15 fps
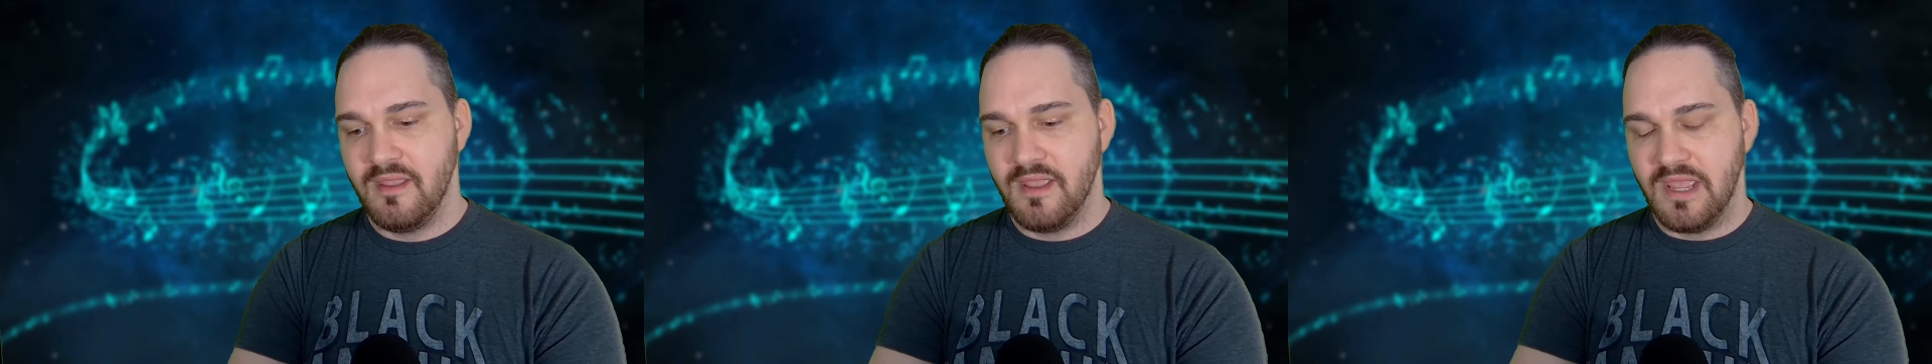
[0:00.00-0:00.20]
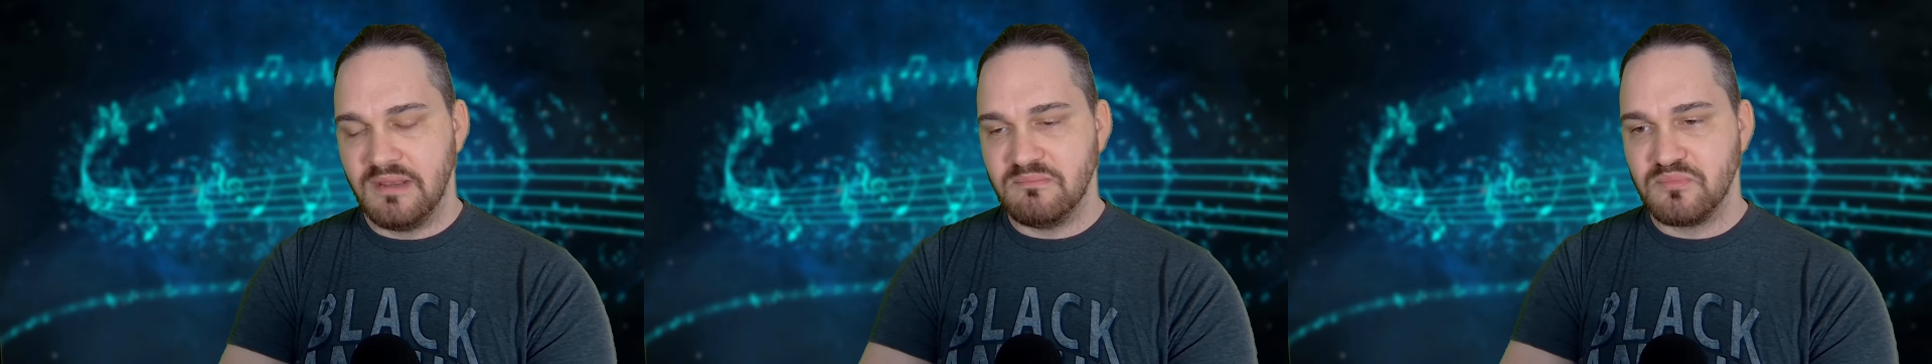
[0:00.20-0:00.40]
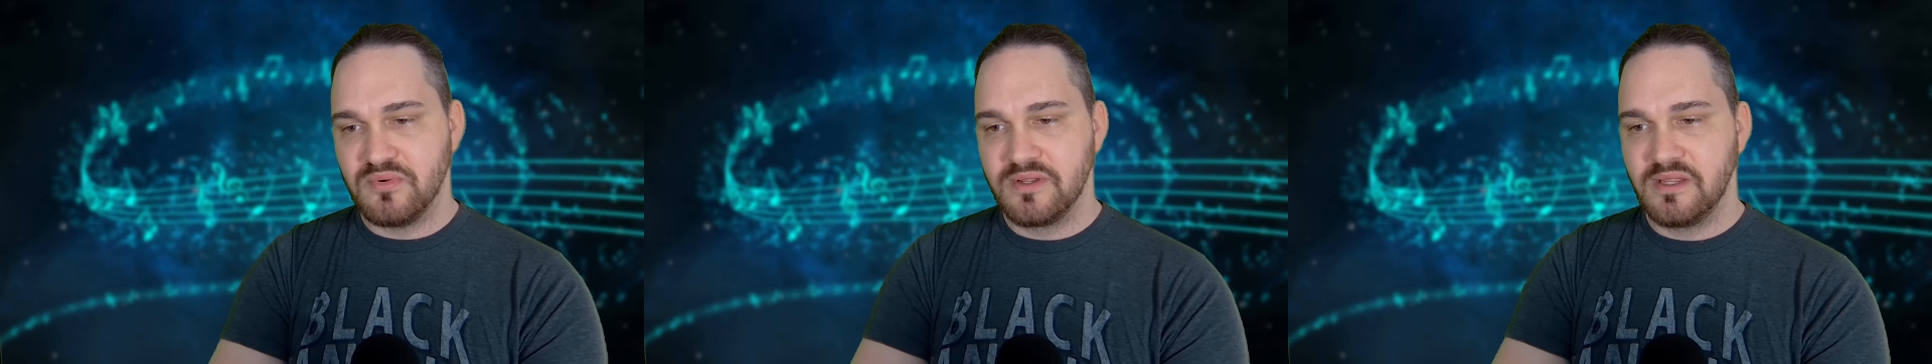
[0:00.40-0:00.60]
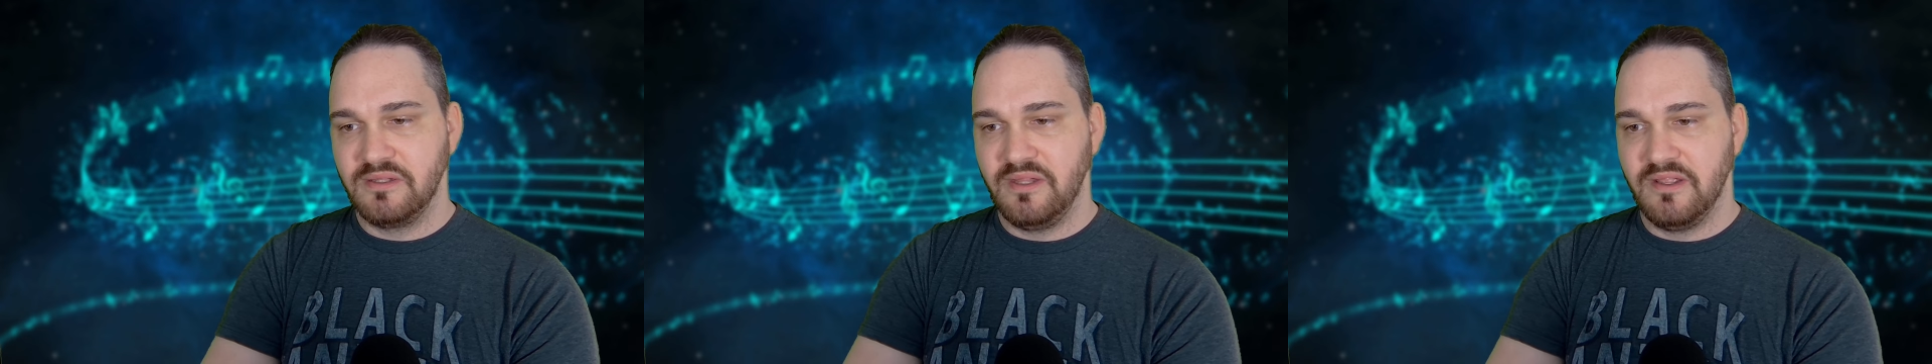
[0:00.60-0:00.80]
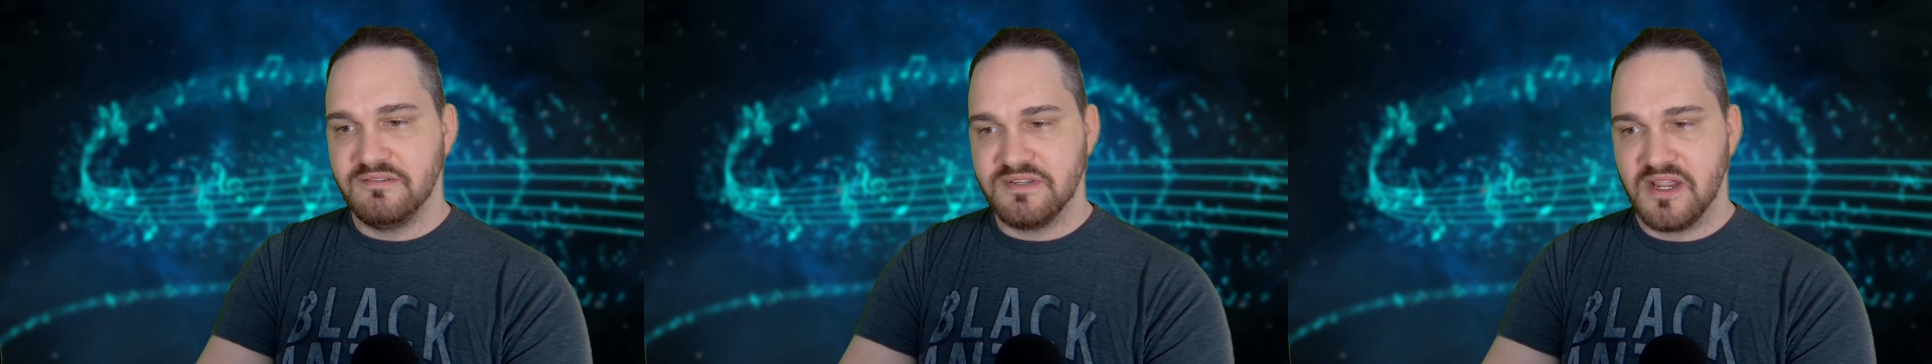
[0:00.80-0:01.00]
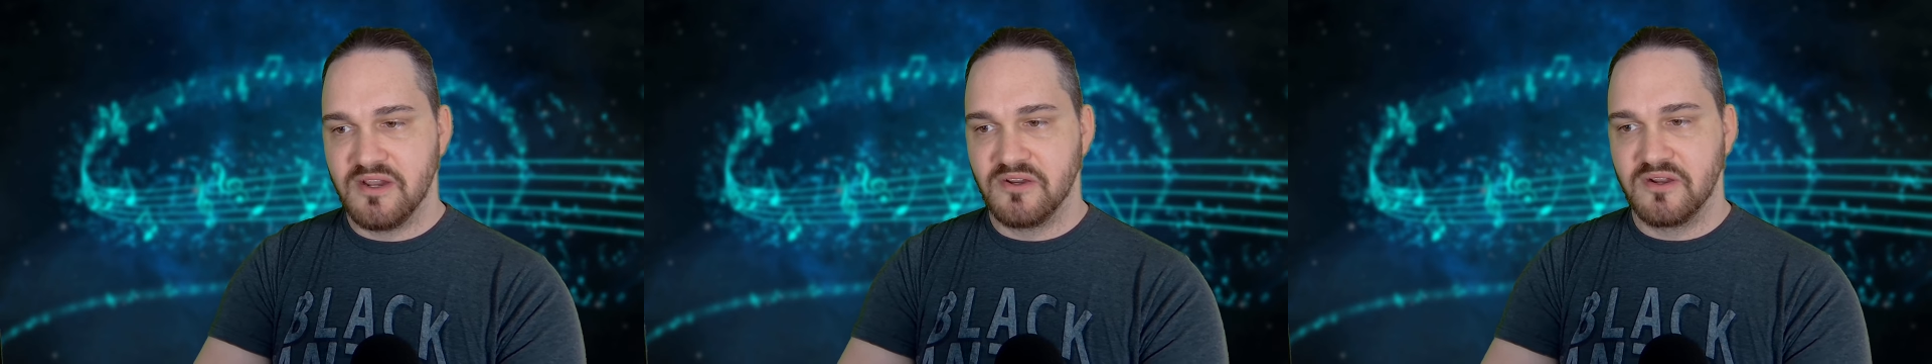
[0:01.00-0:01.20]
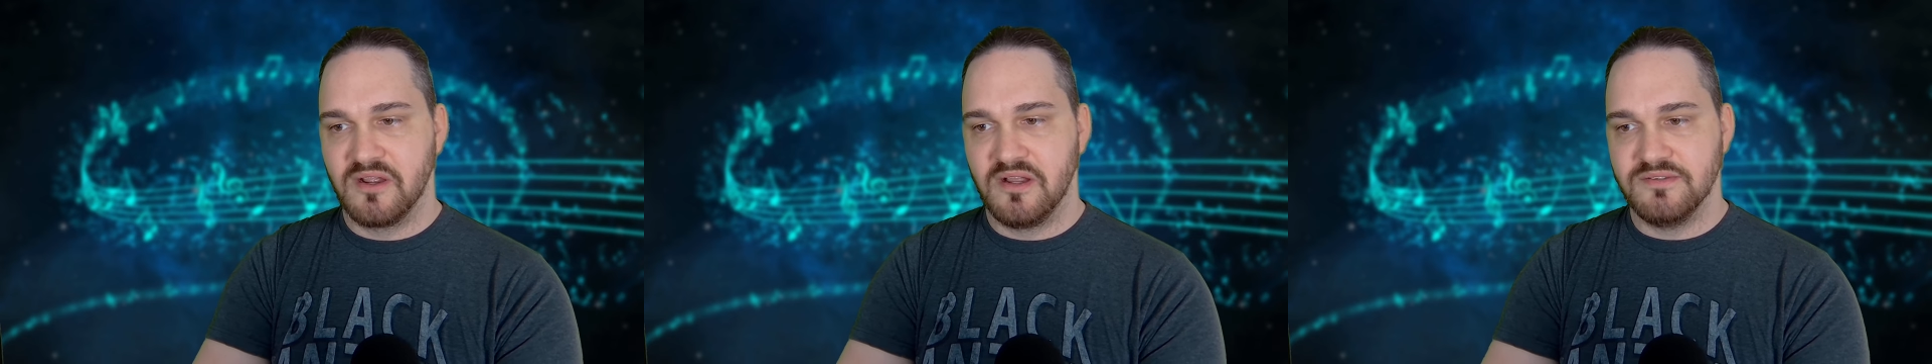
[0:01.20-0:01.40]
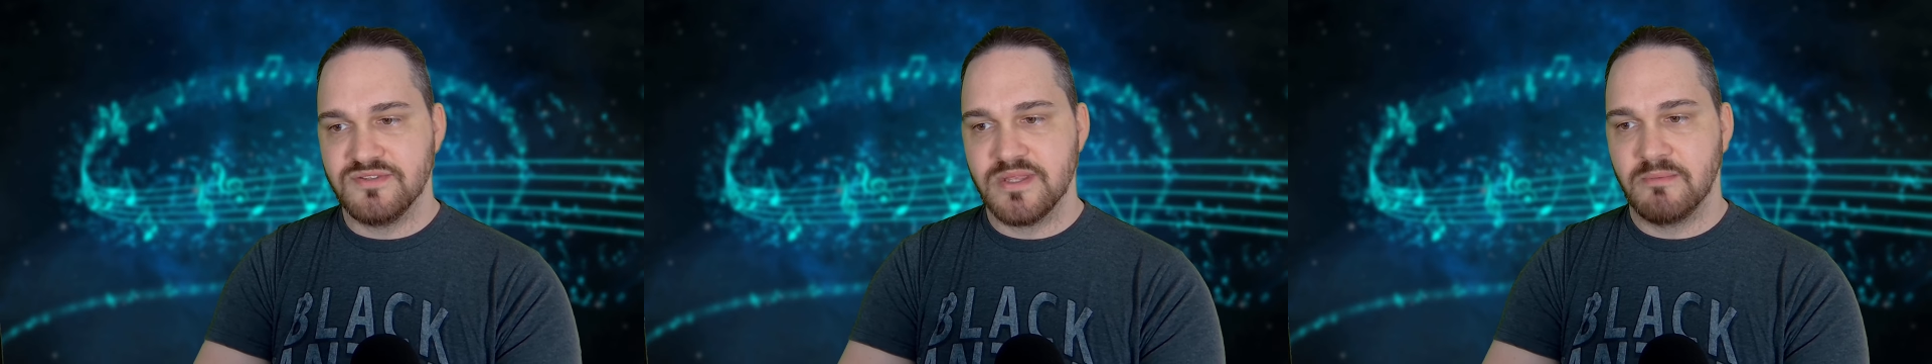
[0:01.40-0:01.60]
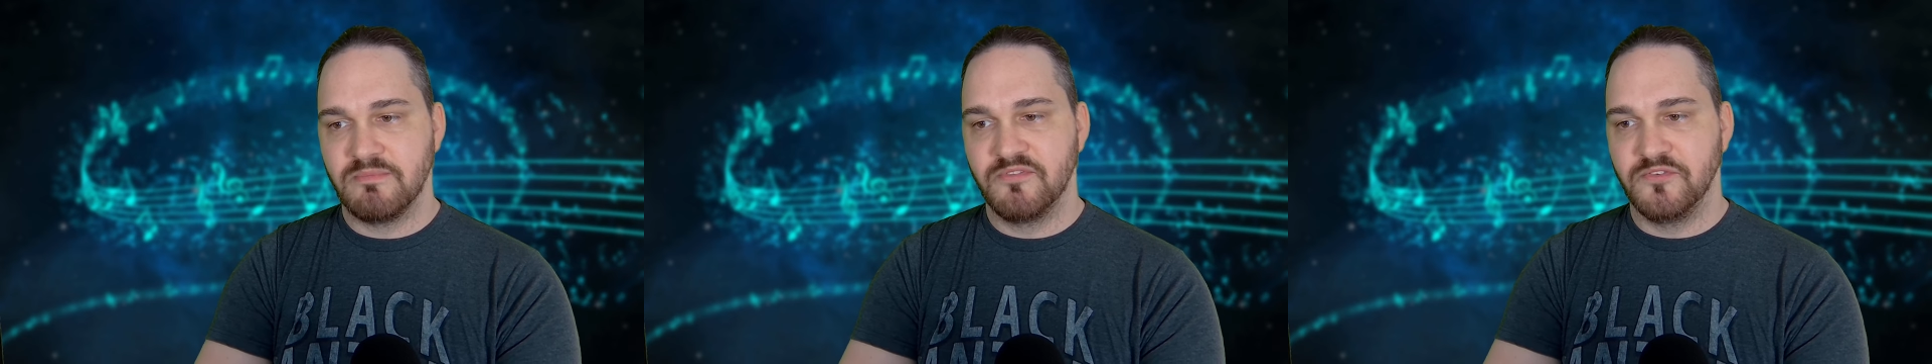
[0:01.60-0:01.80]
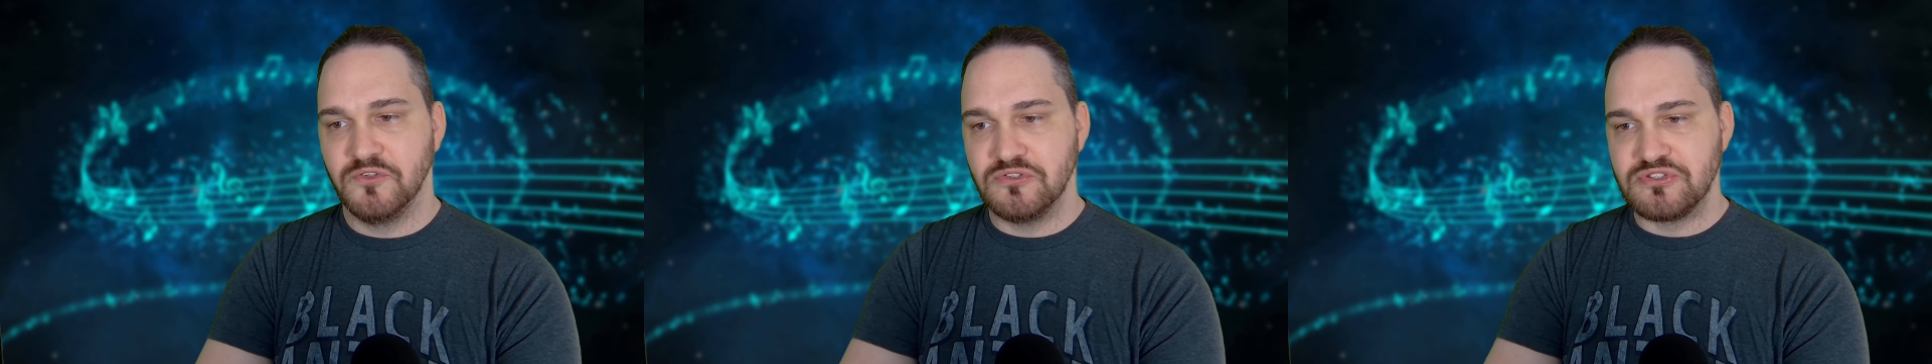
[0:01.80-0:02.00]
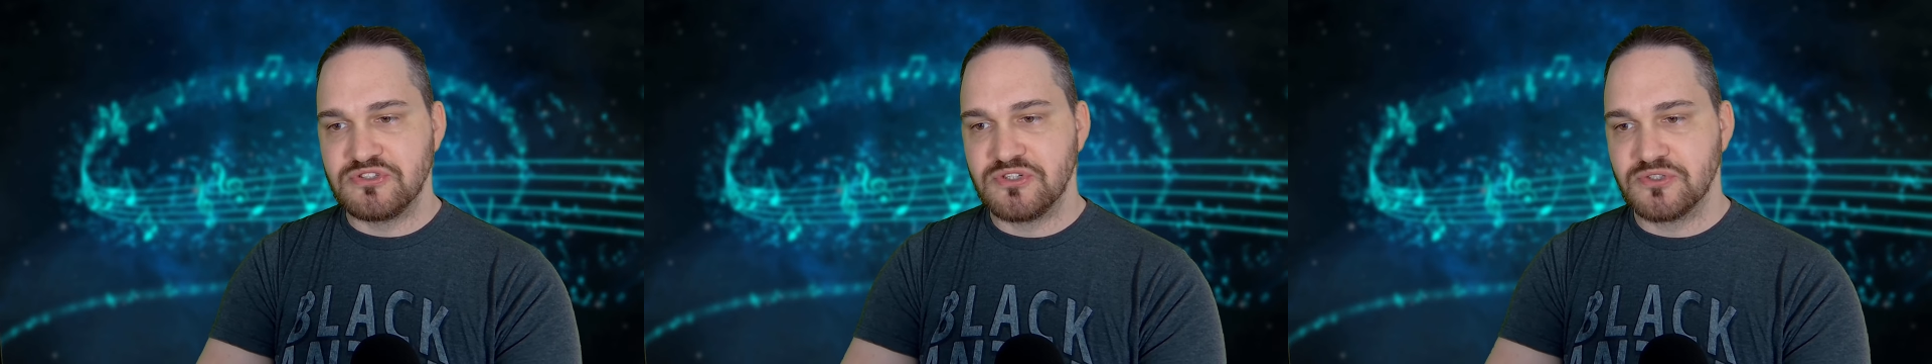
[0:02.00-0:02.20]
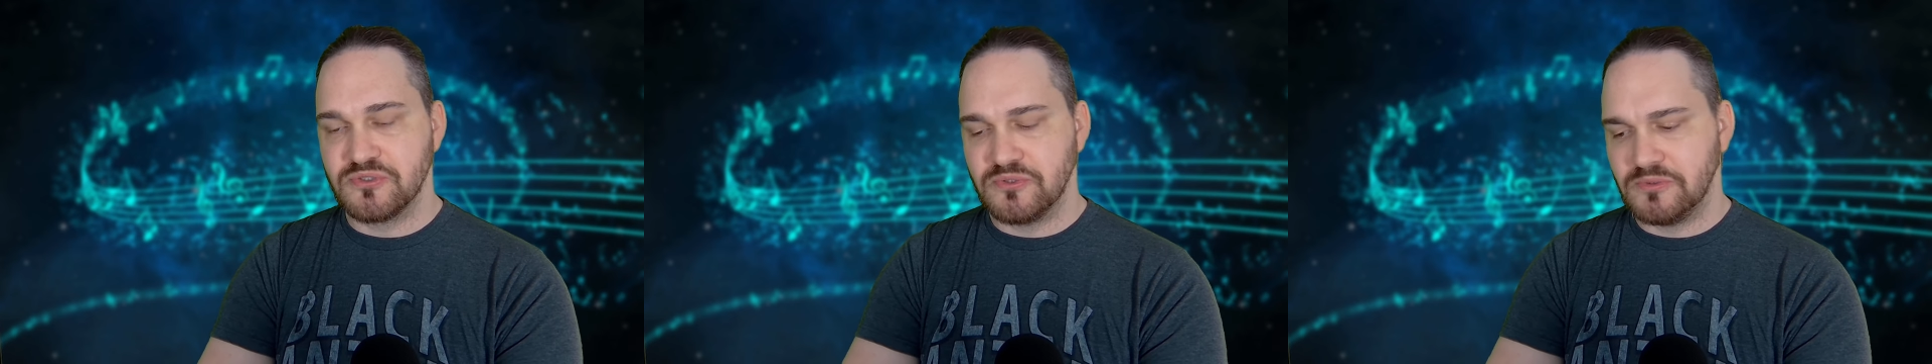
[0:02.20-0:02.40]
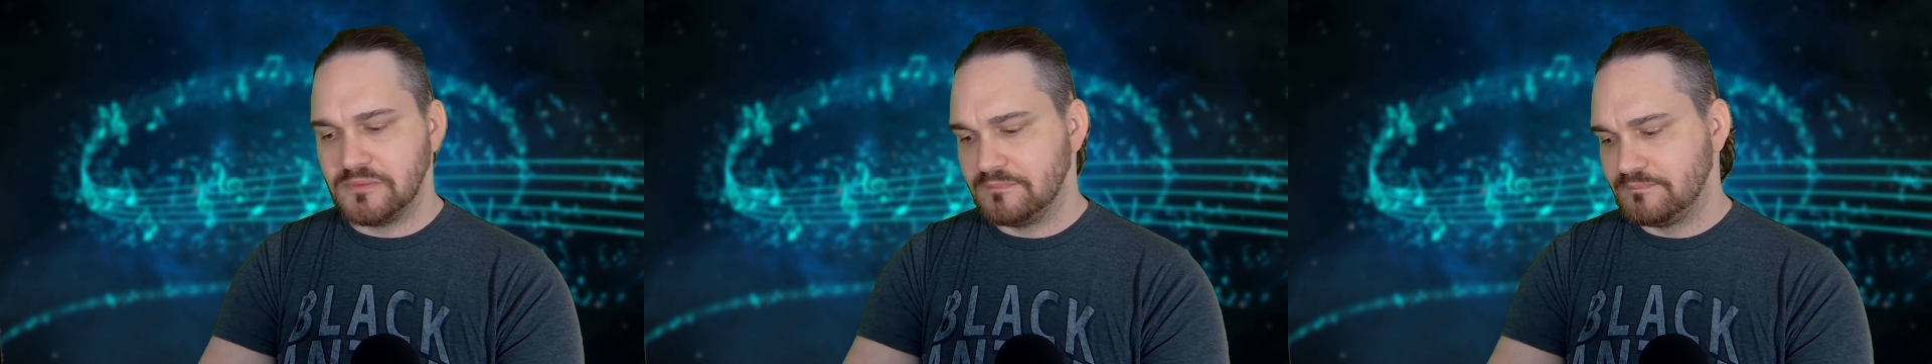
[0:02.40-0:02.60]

and bringing the entire concept full circle.